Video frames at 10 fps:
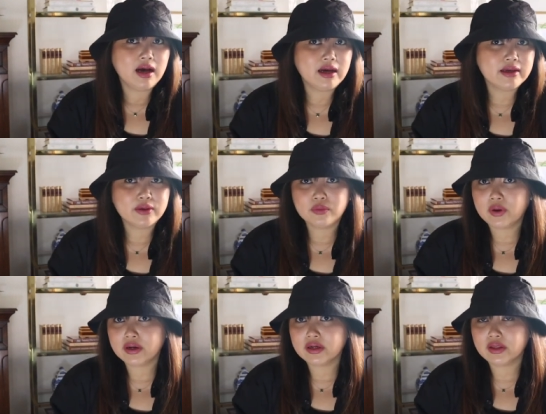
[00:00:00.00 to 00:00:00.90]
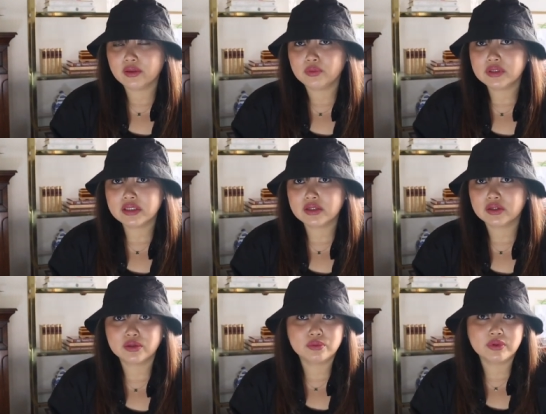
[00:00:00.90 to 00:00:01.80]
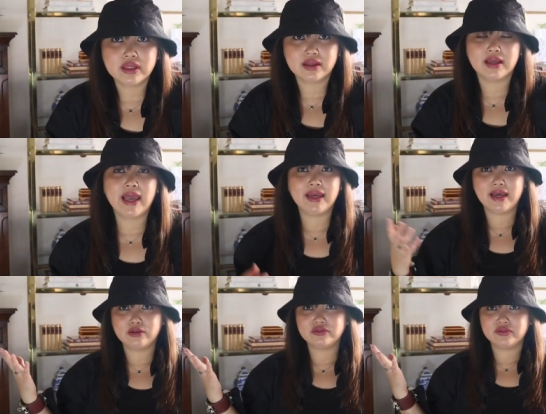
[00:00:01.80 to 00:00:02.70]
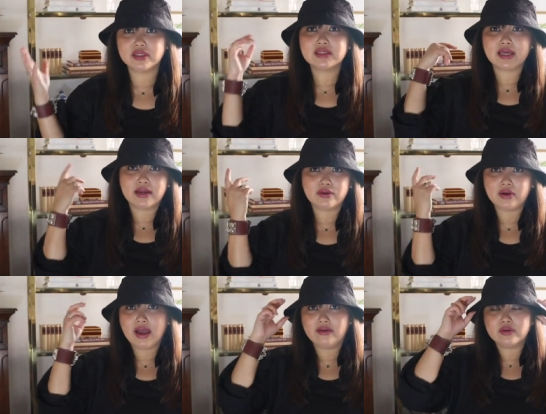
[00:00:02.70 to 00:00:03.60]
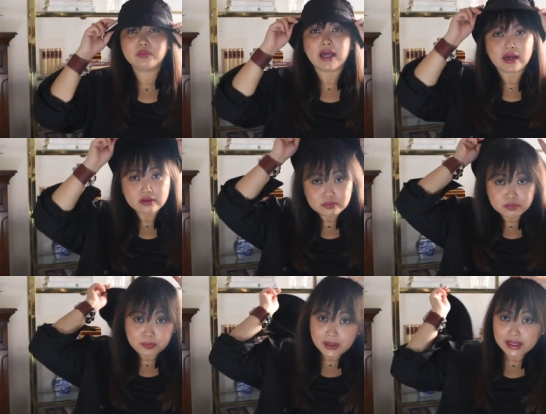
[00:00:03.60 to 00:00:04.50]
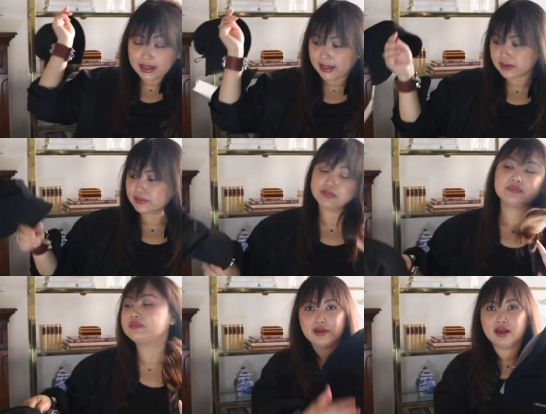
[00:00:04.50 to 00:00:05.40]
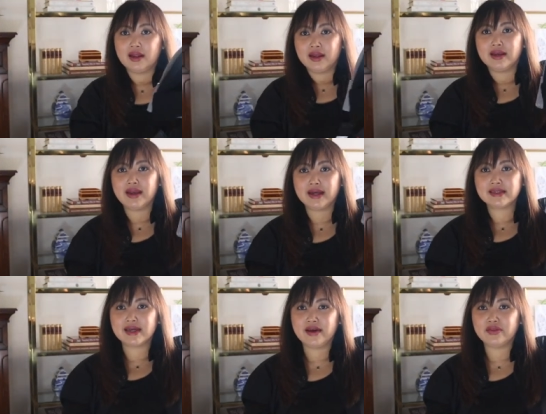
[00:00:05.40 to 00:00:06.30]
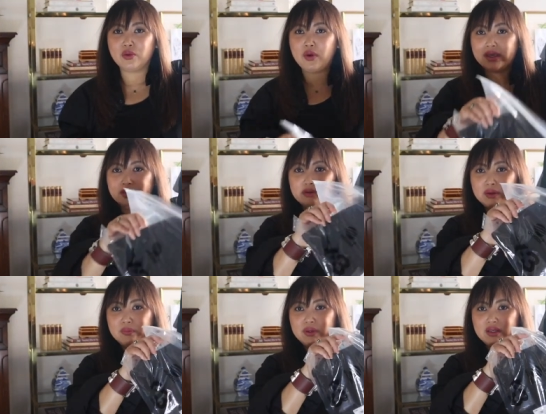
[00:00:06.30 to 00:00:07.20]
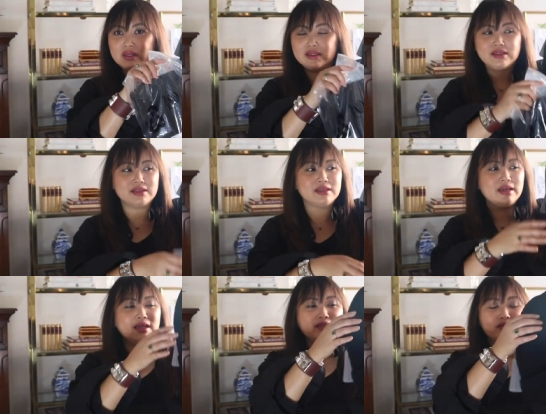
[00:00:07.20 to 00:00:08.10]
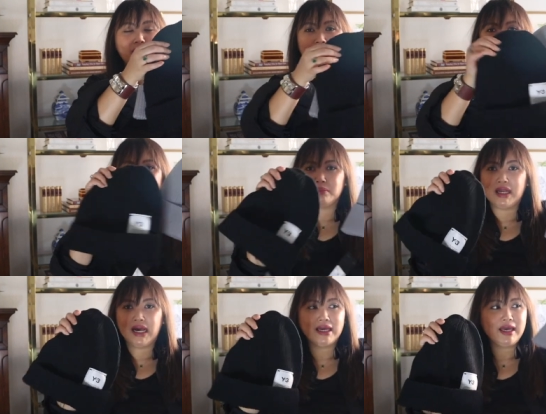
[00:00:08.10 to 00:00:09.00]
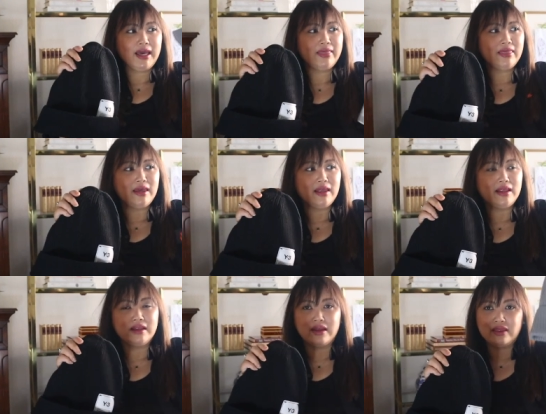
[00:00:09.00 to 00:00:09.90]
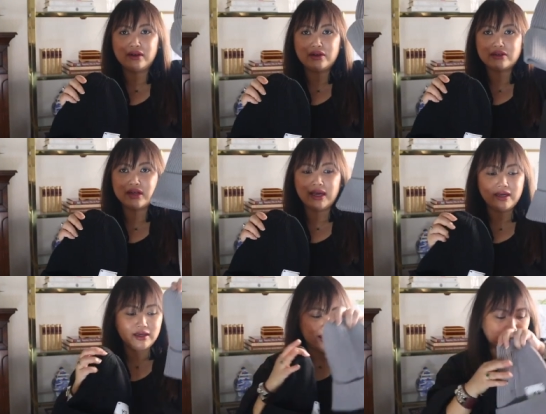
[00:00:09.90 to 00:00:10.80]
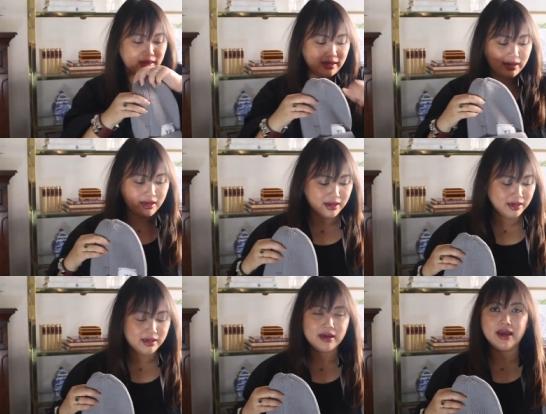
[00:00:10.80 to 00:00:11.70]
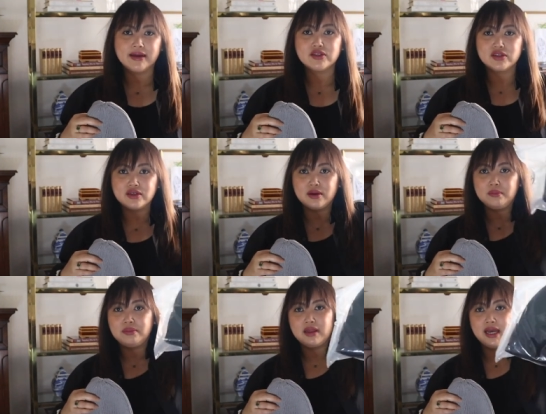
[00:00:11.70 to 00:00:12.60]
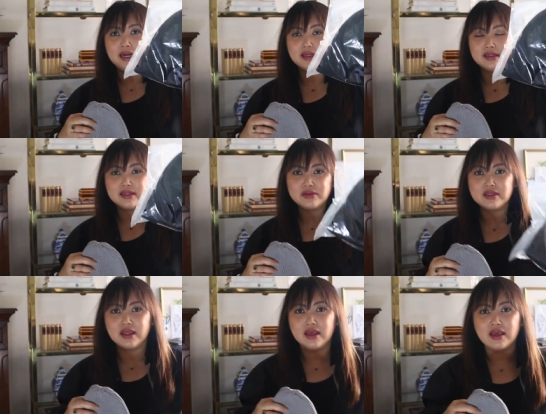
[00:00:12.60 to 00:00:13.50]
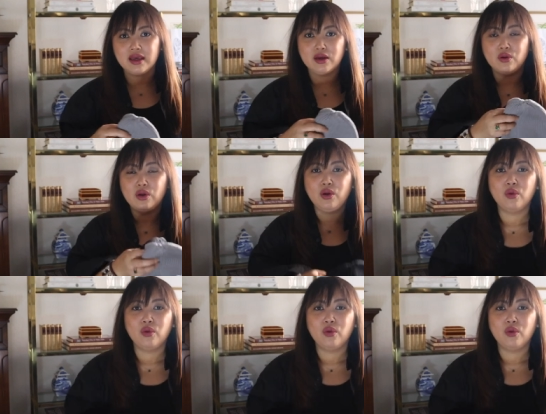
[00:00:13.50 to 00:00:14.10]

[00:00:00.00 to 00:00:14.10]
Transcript: I can wear it in the winter with any outfit and I don't have a black bucket hat. Next, I have the Y3 beanies. So I have the black and then the gray, and then I get an extra black because I was thinking